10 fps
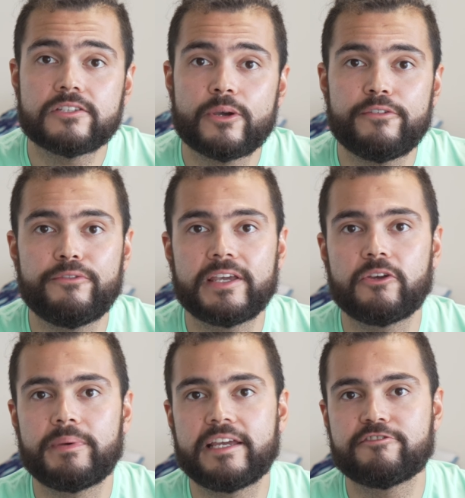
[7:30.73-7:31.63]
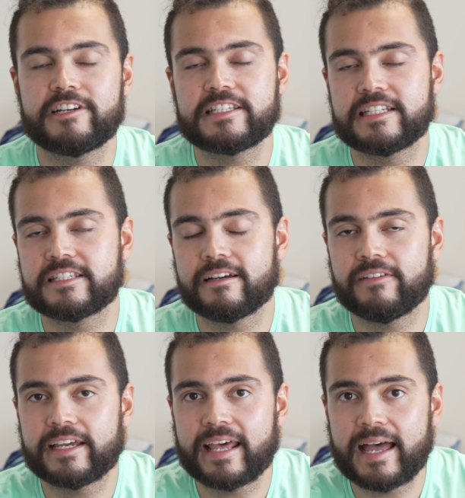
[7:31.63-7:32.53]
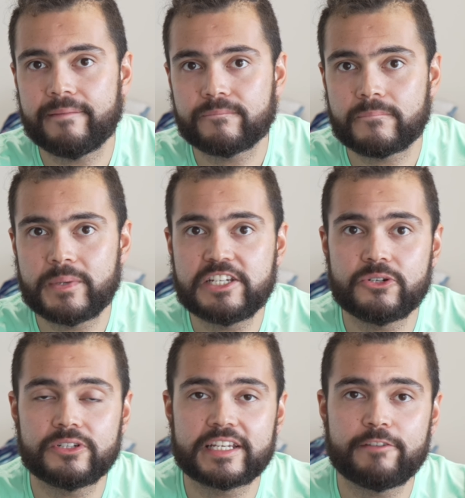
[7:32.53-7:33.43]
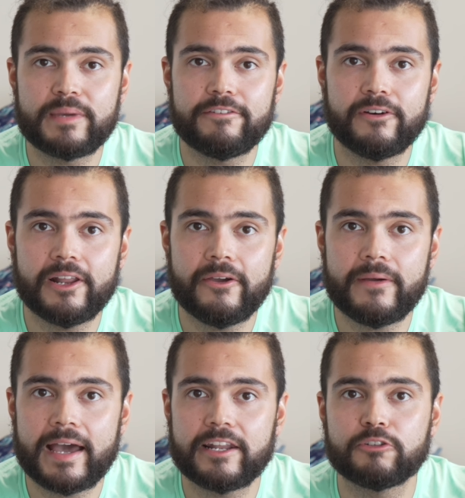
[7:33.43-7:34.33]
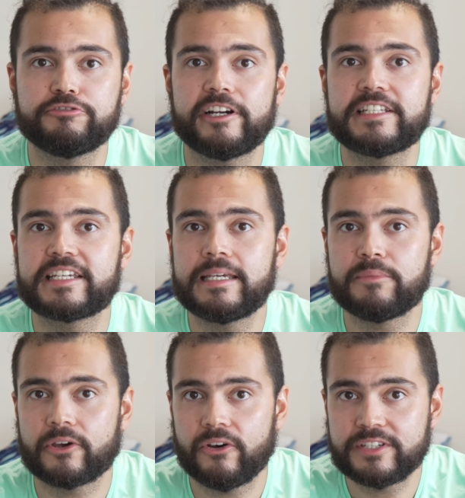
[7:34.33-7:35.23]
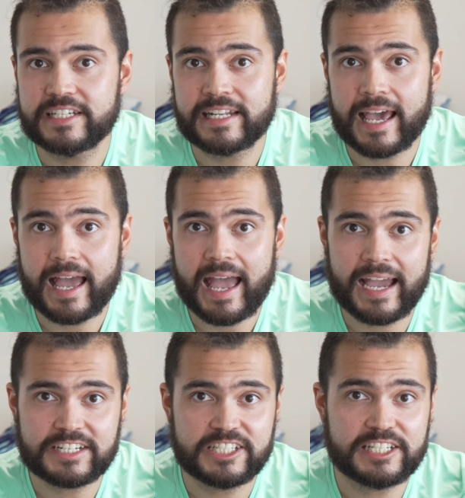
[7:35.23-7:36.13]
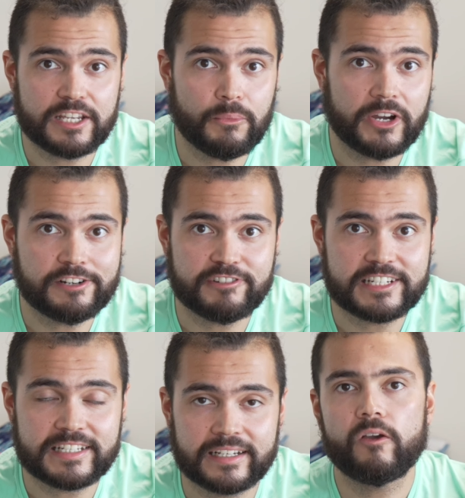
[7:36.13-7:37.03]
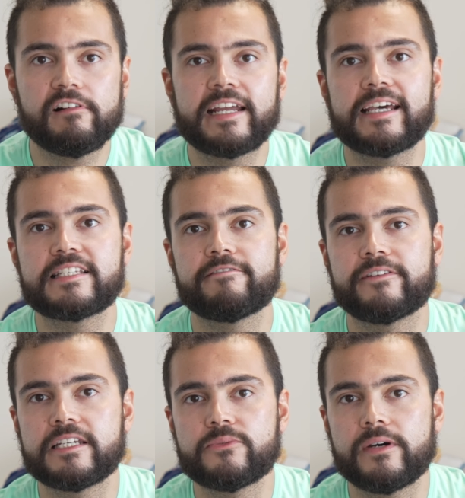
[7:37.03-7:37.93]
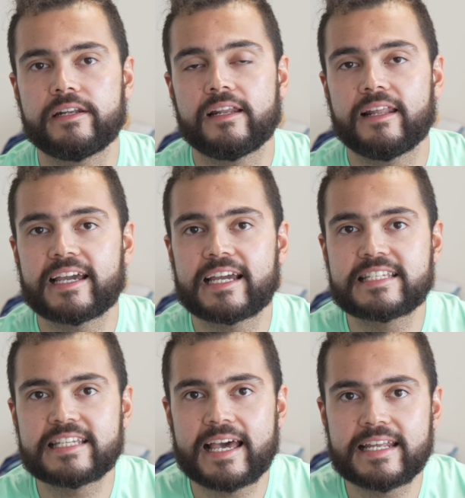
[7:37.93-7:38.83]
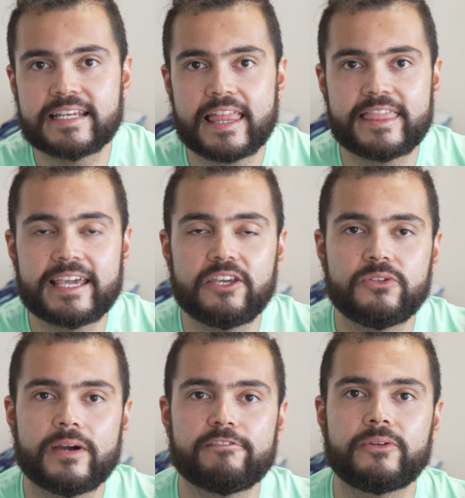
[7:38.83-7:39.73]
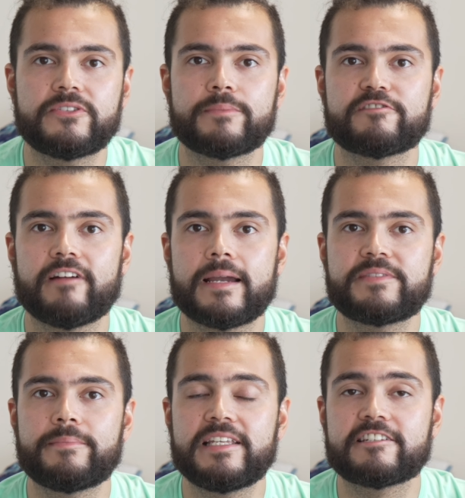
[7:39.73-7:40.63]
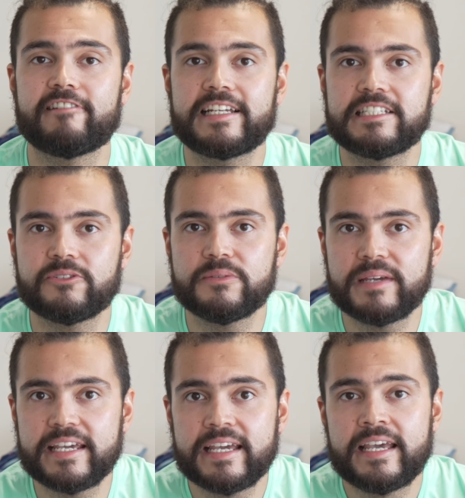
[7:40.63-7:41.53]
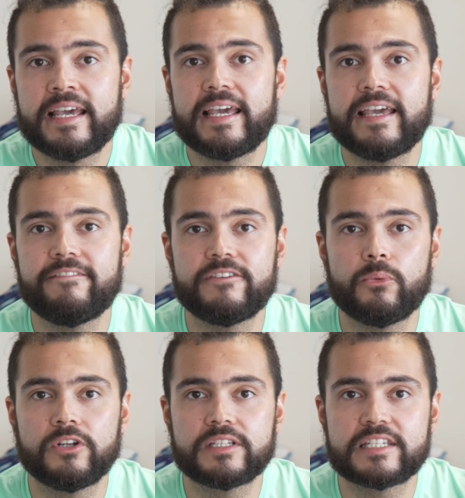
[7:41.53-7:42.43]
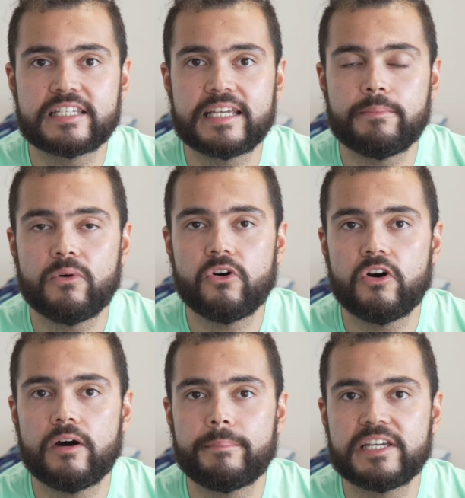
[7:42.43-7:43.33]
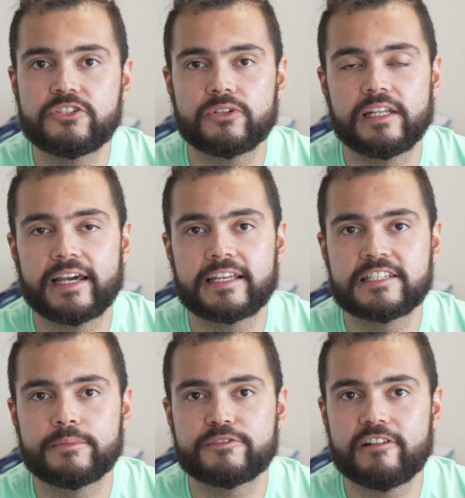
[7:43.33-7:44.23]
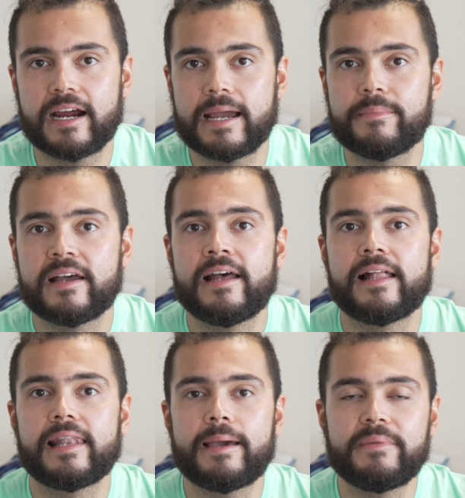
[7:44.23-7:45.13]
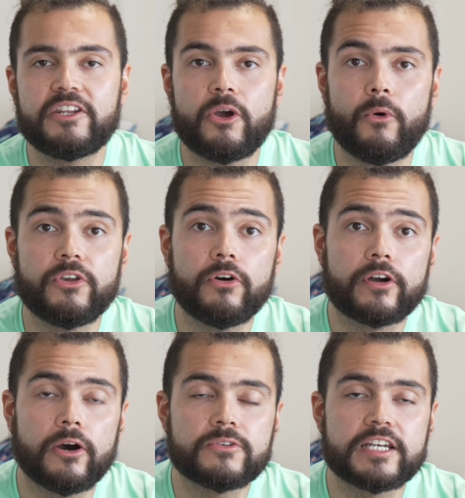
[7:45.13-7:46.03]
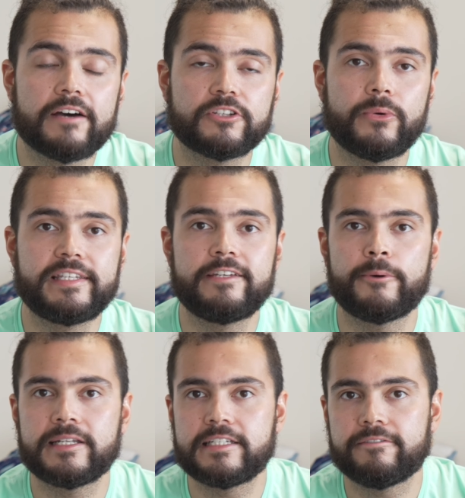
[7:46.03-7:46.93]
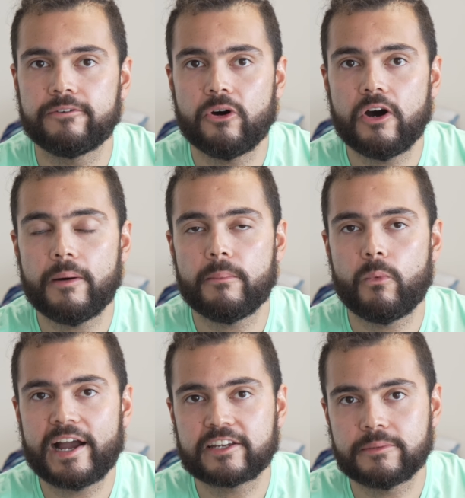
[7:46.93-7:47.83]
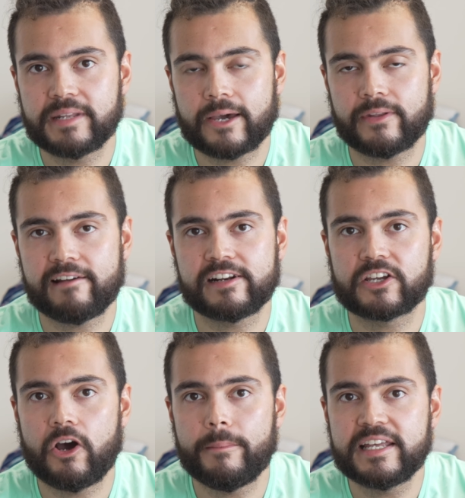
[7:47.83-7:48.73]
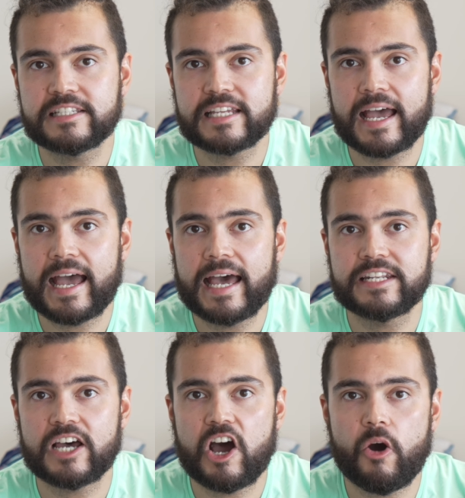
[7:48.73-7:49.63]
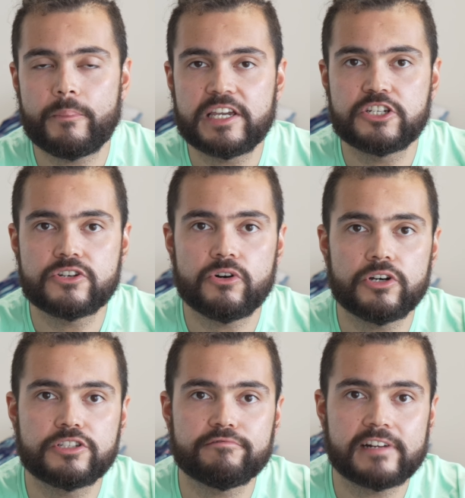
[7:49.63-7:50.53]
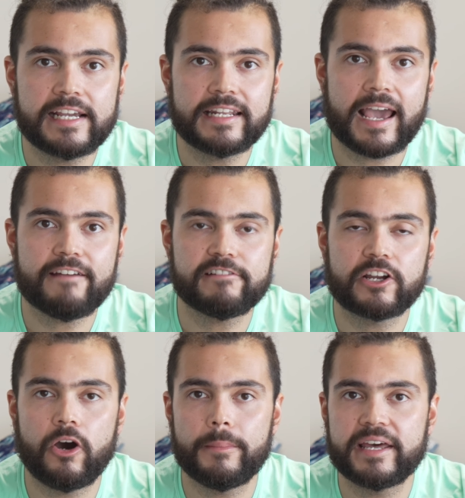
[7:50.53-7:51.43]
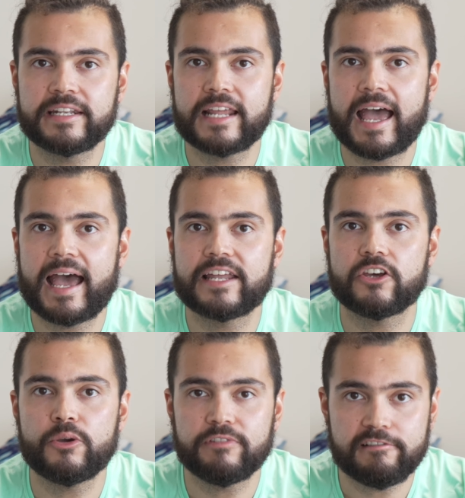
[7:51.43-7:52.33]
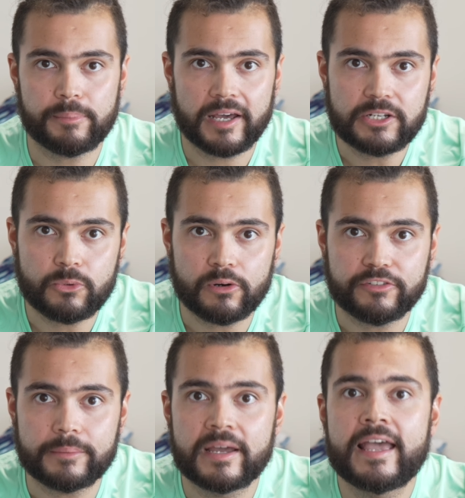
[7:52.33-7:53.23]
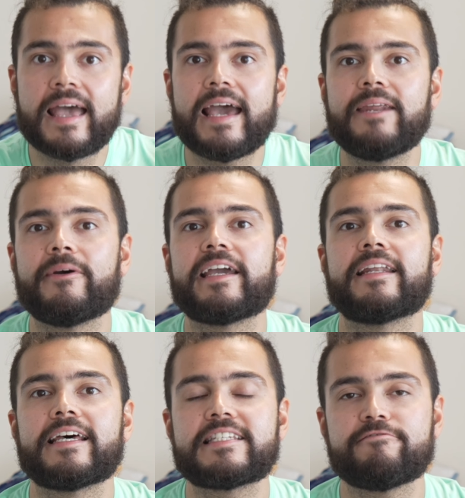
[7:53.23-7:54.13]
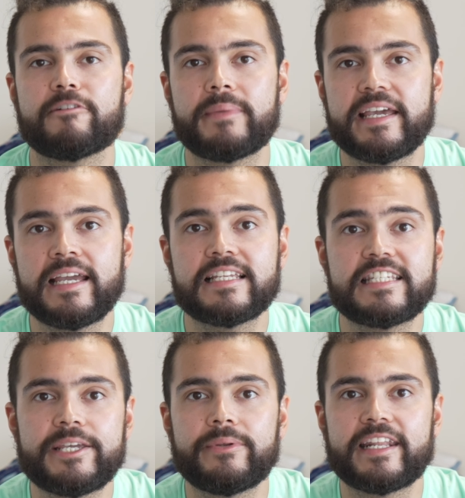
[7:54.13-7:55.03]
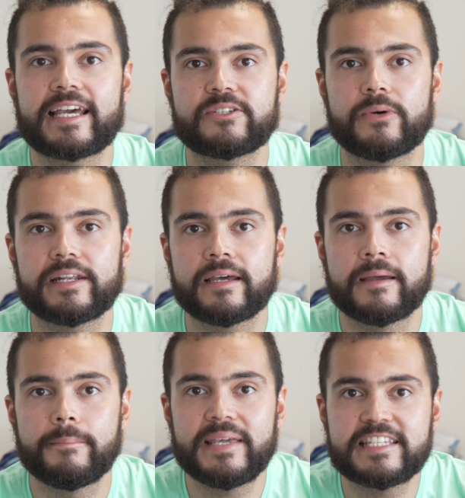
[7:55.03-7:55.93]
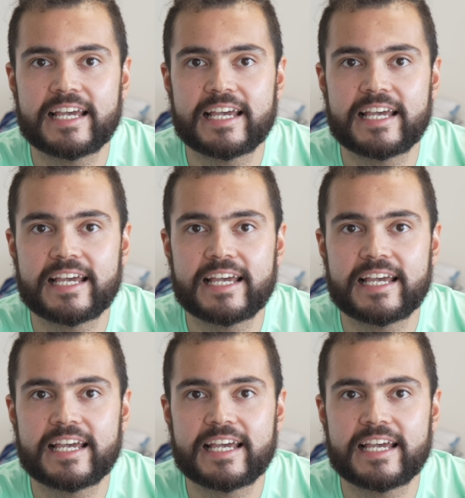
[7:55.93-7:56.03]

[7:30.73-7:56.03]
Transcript: So if you think you'd be interested in stuff like that, be sure to give me a follow and I'll try to keep the content actually somewhat interesting. All right, that's it for this one. Like I said, thank you to everyone who subscribes. It means a great deal to me. If you want to see more, be sure to like and subscribe. Let me know what your goals are for 2024. Whack them down there in the comments and I'll be sure to read every comment and hopefully reply to all of them. Anyway, that's it from me. See you in the next one. Peace